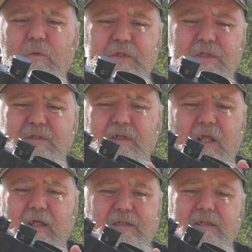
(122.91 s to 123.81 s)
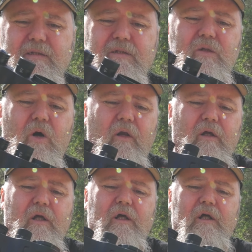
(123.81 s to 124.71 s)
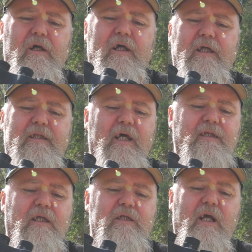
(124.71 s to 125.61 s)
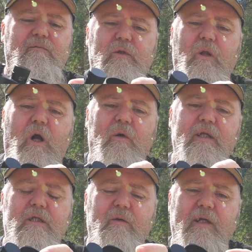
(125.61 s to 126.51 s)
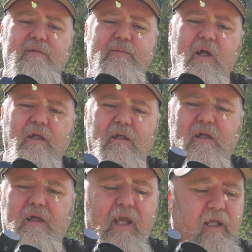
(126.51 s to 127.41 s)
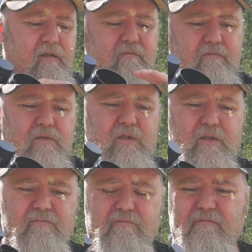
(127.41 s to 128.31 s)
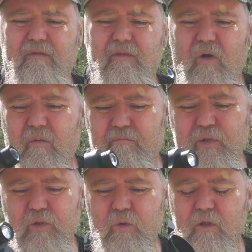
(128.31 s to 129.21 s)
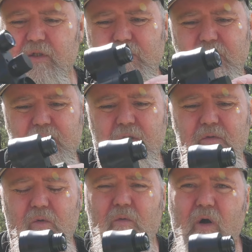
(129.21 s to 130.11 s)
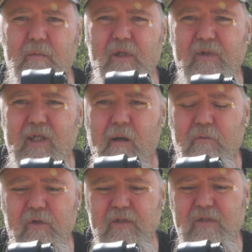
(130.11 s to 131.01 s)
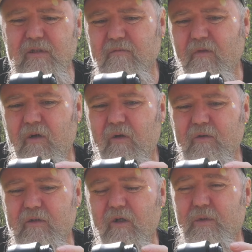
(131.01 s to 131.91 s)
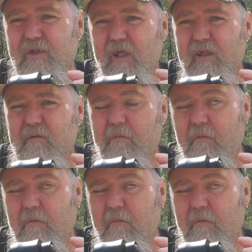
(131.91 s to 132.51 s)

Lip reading: resistant, and they said it's not. It does actually have little O-rings around the front, and just build quality sort of seems to remind me of a camera that I would say